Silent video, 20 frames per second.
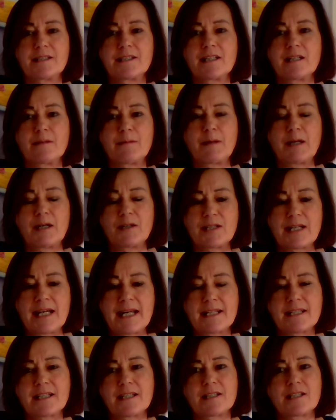They're about
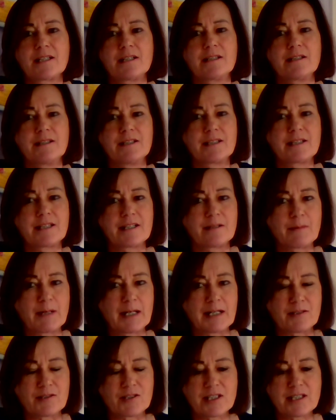exercise, they're
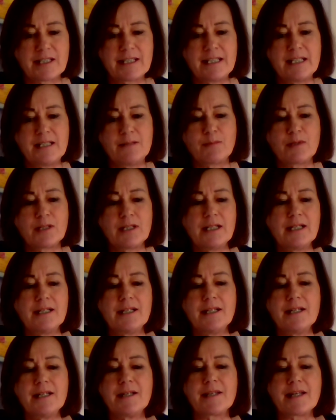about sleep,
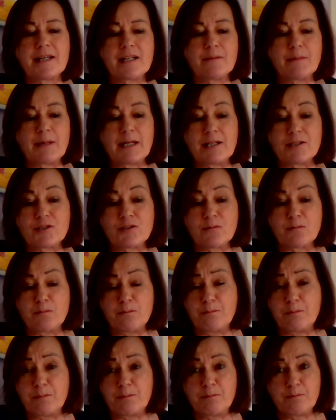they're about
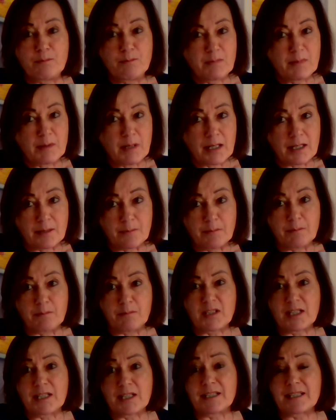
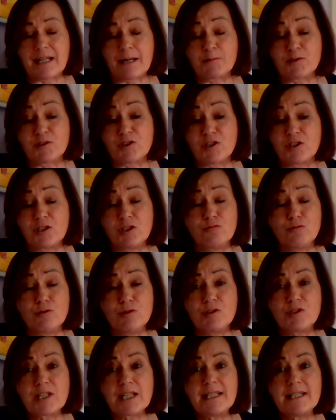establishing new
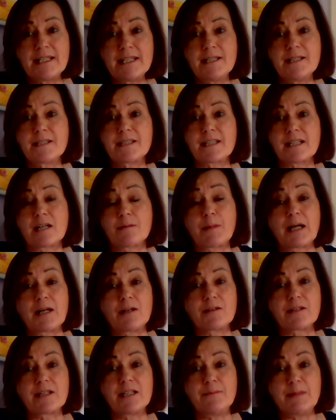routines. They're
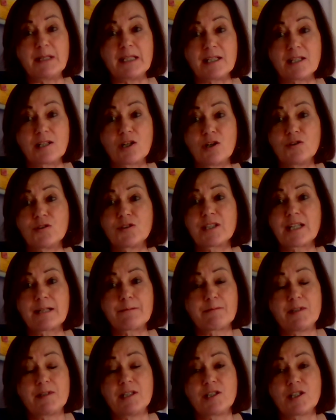about keeping in
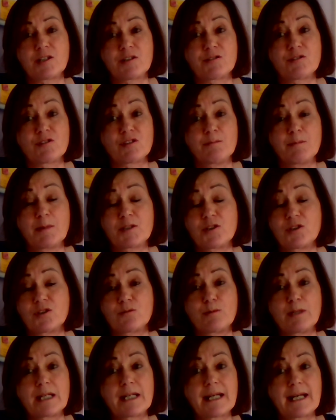contact with each other as much as
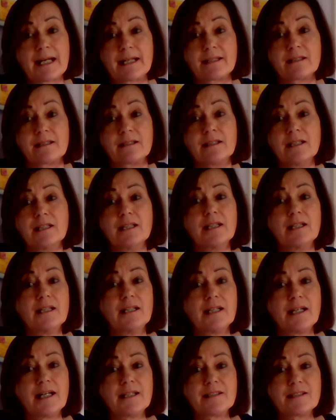we can.
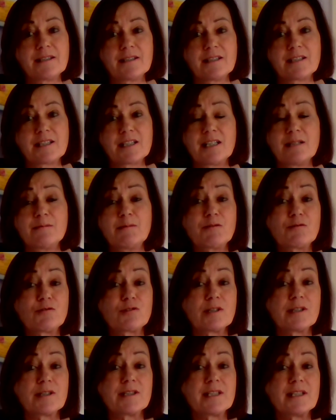And in a time of
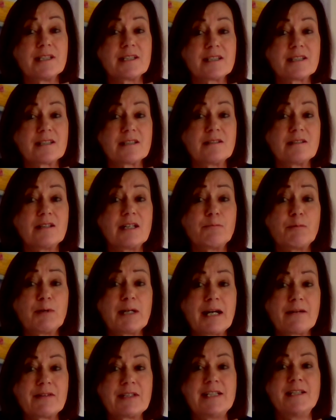crisis, we
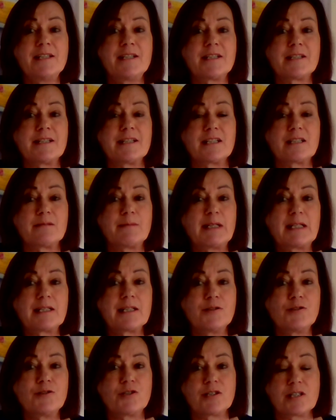have an instinct to be
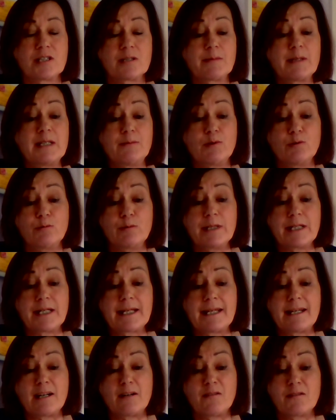closer to the people we
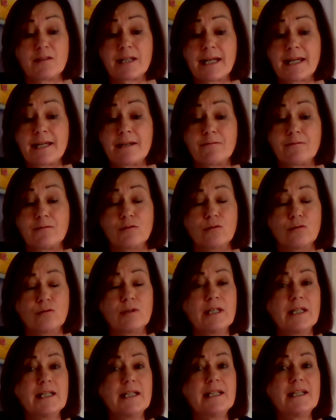care for.
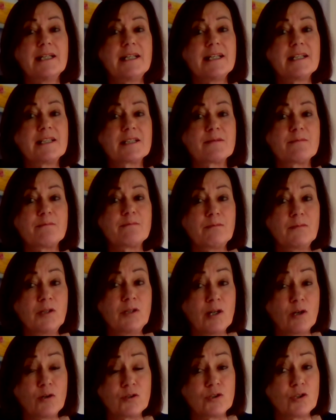It's
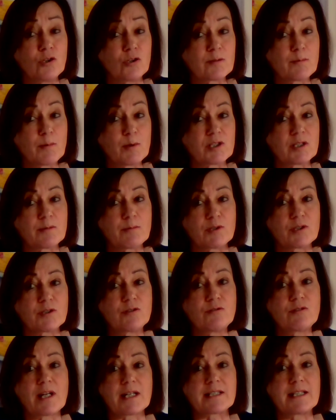not possible to do
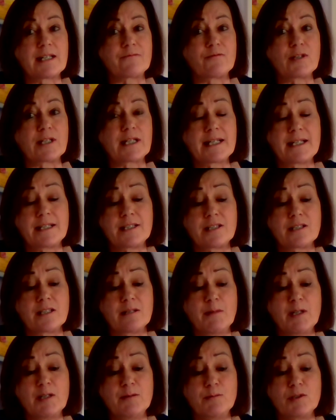that in every case at the
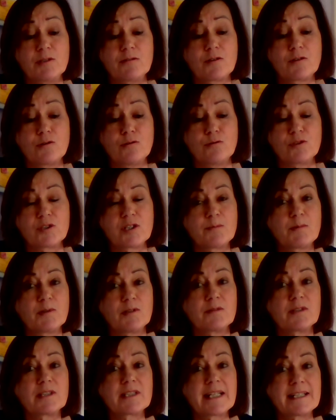moment, of course,
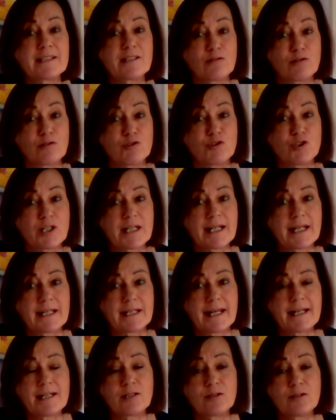but technology can
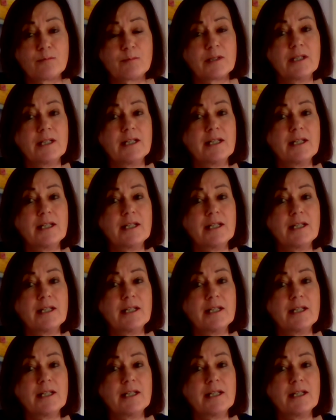help.